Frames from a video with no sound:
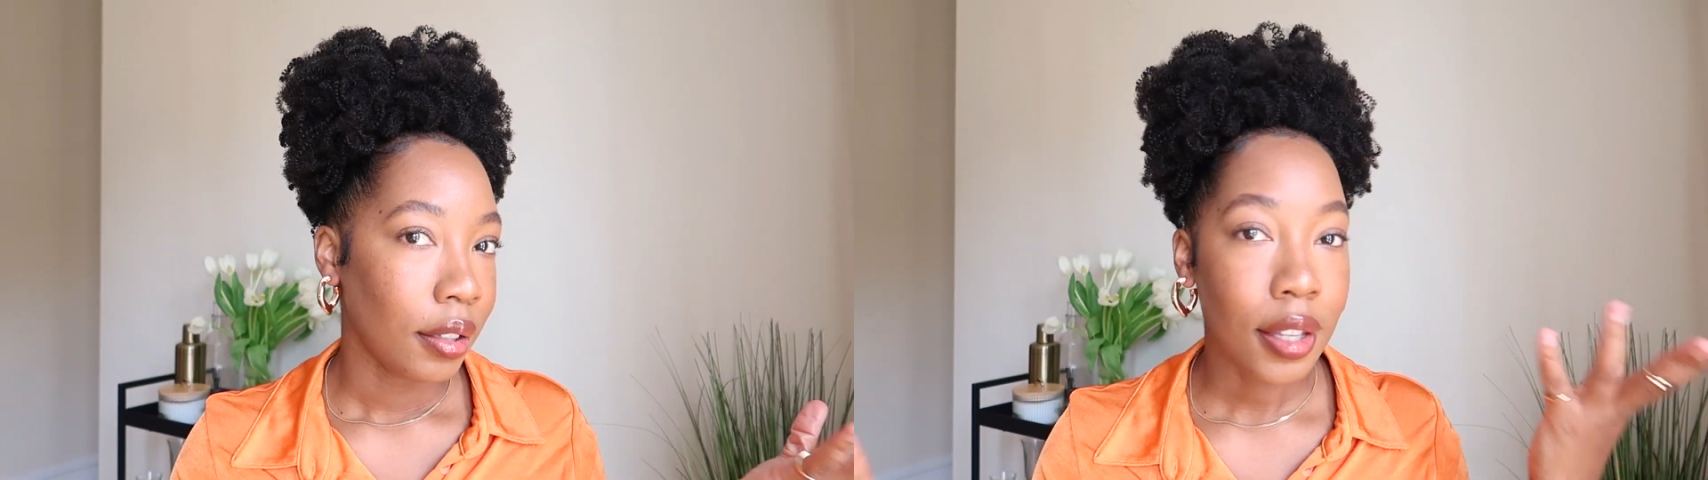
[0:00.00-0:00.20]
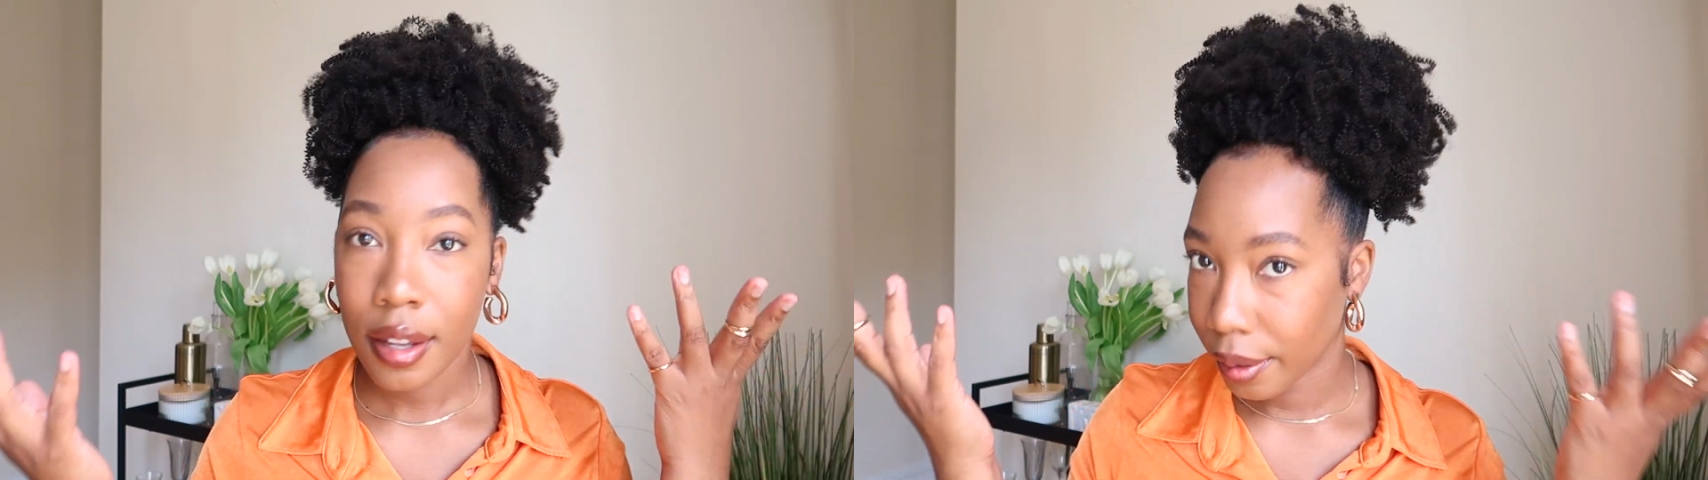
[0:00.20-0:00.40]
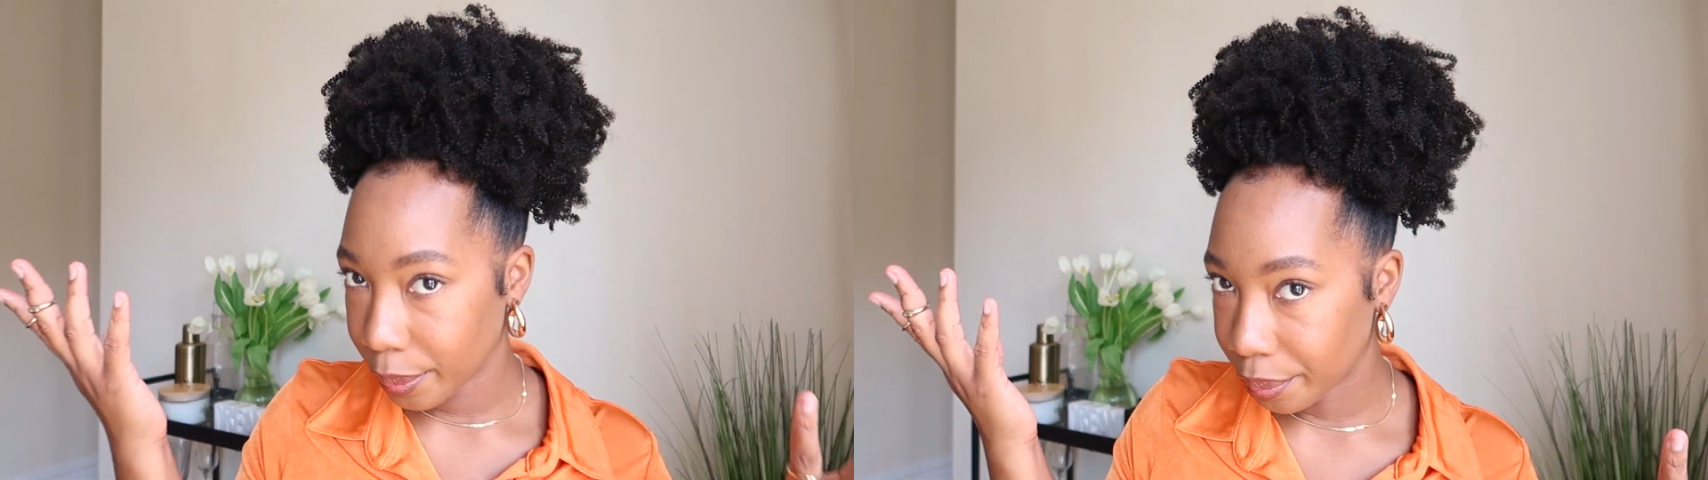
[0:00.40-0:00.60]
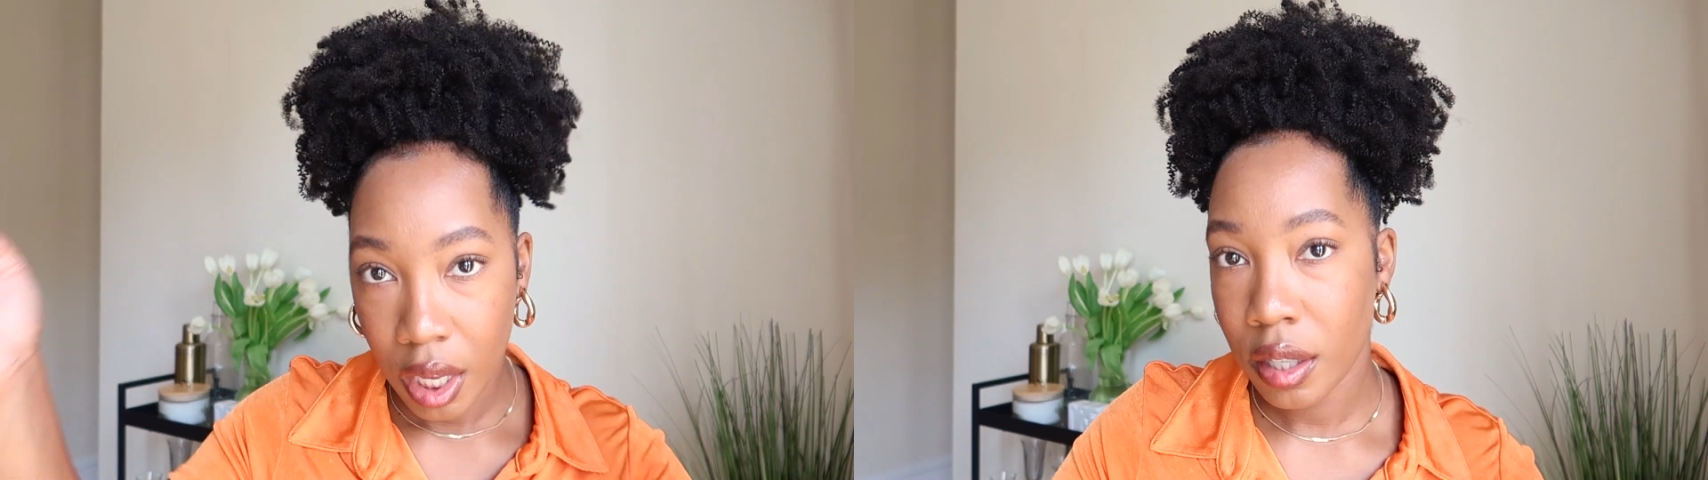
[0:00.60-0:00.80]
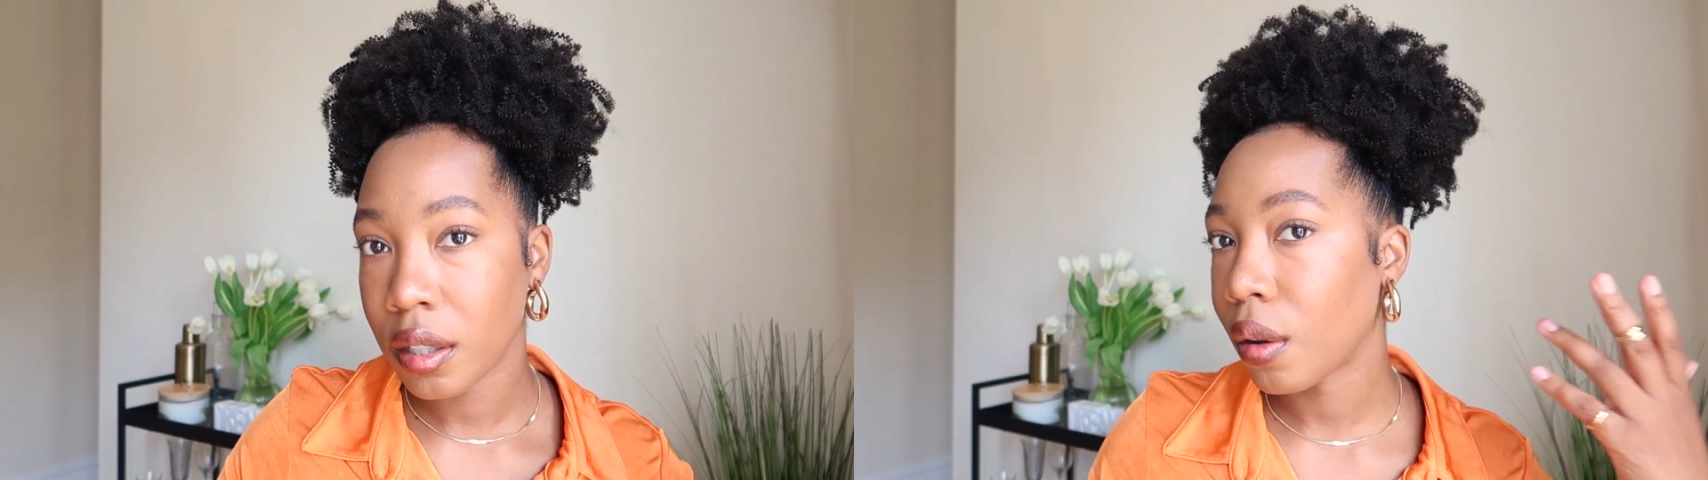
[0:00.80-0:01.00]
yeah,
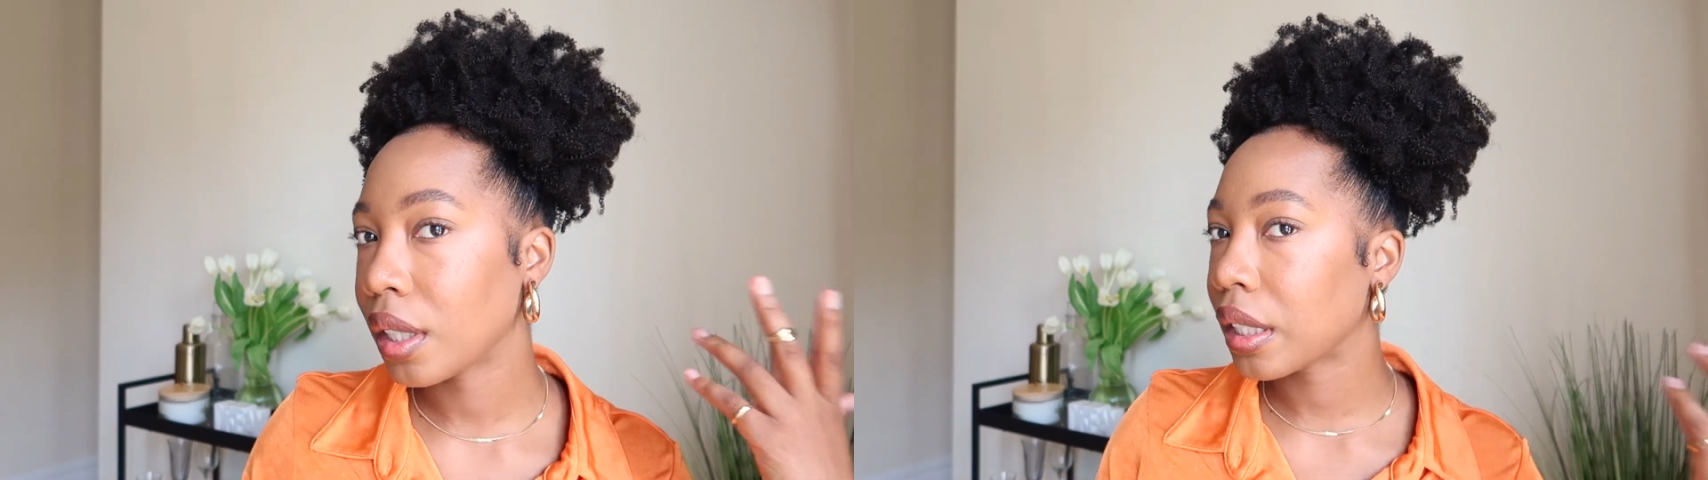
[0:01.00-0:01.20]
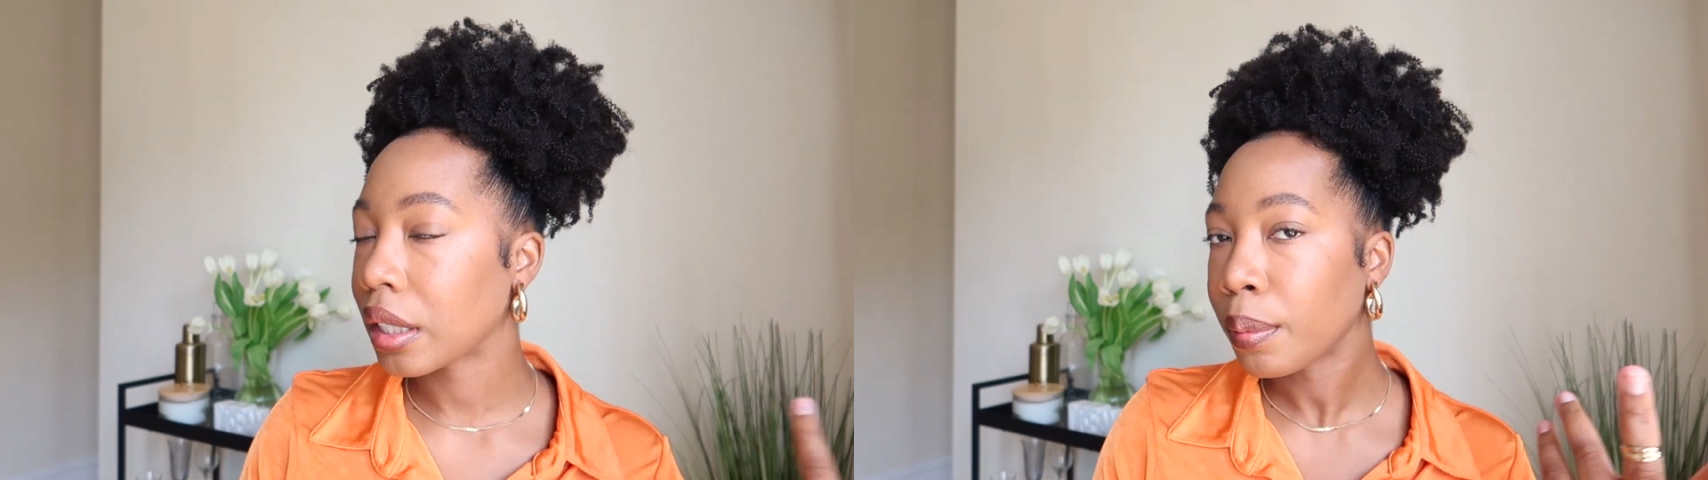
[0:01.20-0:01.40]
so it's just